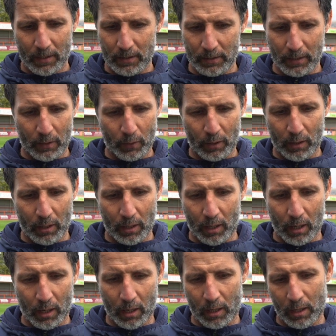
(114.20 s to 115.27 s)
And I
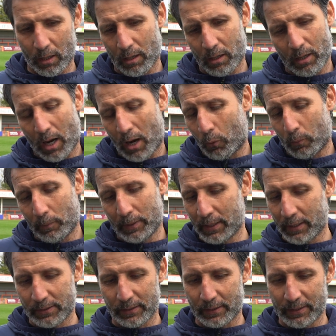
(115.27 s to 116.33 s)
ultimately,
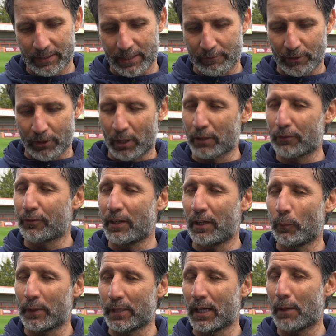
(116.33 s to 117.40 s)
listen, it's never a nice
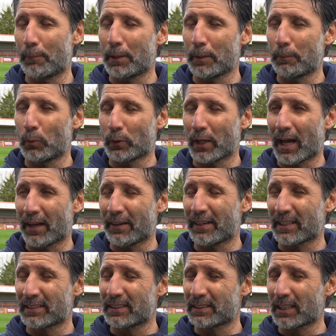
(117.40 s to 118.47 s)
feeling when you let people down, and
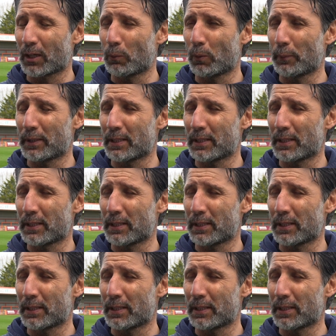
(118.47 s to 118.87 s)
that's exactly what we